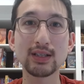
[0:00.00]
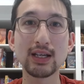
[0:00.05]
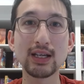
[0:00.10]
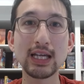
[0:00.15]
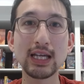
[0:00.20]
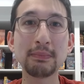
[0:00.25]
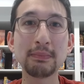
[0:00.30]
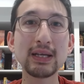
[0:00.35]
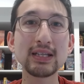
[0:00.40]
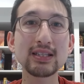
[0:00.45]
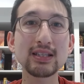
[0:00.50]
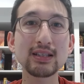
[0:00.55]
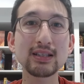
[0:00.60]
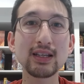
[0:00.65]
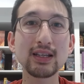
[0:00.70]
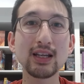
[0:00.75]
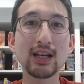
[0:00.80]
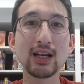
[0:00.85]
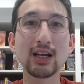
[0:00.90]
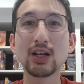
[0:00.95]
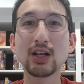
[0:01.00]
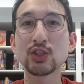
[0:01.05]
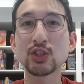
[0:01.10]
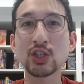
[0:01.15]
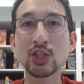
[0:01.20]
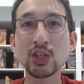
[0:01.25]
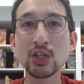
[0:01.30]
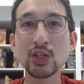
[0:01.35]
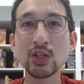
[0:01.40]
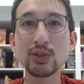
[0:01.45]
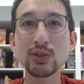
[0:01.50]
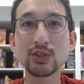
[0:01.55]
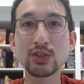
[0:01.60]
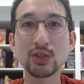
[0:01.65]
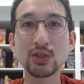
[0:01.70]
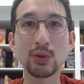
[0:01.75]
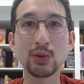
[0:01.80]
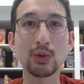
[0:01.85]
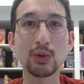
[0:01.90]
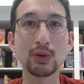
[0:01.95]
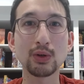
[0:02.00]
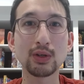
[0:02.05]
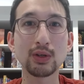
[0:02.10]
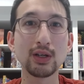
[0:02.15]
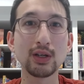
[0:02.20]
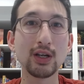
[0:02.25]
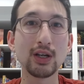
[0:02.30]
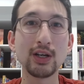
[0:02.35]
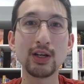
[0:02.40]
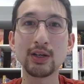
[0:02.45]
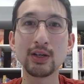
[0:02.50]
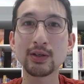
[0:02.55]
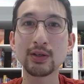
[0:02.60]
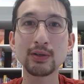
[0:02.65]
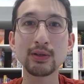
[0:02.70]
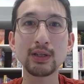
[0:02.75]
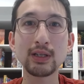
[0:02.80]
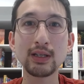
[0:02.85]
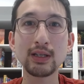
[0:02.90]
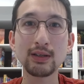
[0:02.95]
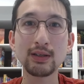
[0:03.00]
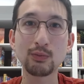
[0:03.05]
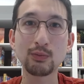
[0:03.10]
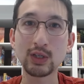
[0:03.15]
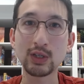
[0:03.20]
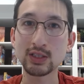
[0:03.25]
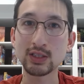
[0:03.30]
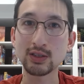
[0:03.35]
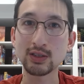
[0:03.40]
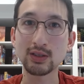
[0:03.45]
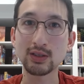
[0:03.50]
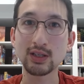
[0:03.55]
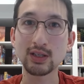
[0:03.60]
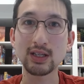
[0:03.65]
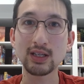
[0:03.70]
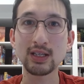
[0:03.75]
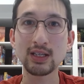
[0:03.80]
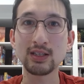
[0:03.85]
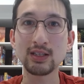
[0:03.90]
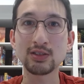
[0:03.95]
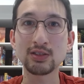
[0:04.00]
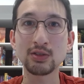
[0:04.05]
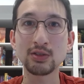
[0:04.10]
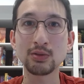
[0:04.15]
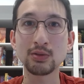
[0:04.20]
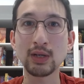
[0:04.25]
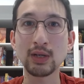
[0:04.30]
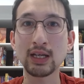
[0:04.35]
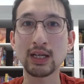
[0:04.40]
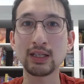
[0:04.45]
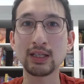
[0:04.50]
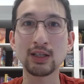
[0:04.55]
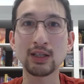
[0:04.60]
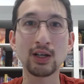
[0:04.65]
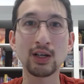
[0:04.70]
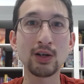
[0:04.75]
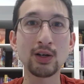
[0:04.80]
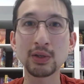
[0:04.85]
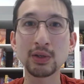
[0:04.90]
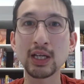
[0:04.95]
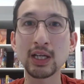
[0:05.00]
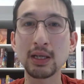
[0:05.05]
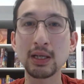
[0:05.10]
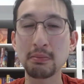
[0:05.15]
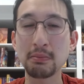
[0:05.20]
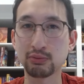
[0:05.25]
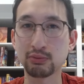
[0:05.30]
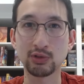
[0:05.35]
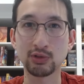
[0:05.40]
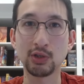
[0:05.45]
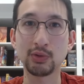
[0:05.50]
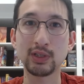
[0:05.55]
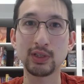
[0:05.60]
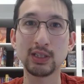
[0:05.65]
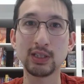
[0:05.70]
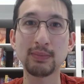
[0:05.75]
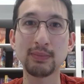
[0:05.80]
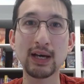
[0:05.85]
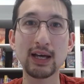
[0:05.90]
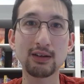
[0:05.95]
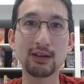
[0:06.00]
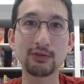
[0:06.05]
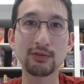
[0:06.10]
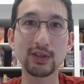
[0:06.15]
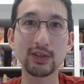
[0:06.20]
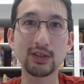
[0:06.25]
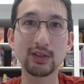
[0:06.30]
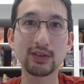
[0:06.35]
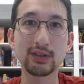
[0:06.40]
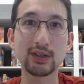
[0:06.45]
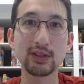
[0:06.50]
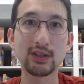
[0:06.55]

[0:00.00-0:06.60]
It basically turns your nerdy wizard into a hulking brute in the battlefield.